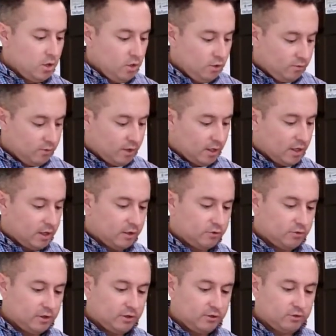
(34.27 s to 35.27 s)
you've got a
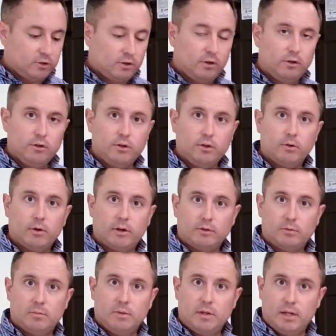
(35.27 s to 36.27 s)
traditional
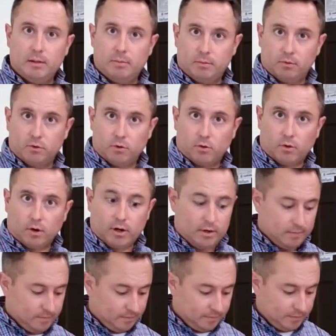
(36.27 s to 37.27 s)
USB
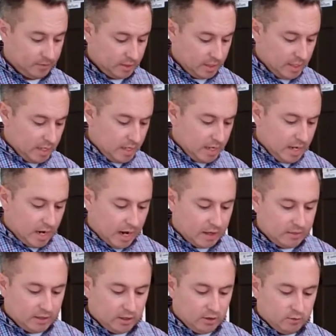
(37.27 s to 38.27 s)
cord,
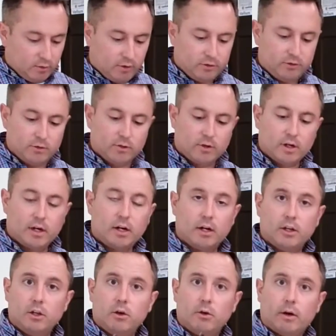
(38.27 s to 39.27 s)
and then you've also got
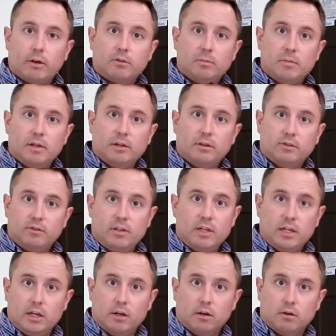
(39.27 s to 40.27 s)
a
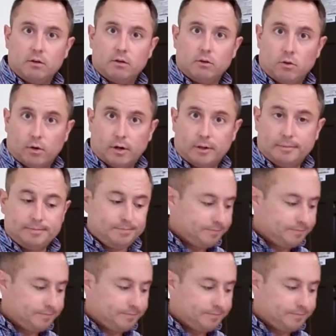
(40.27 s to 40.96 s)
USB-C cord.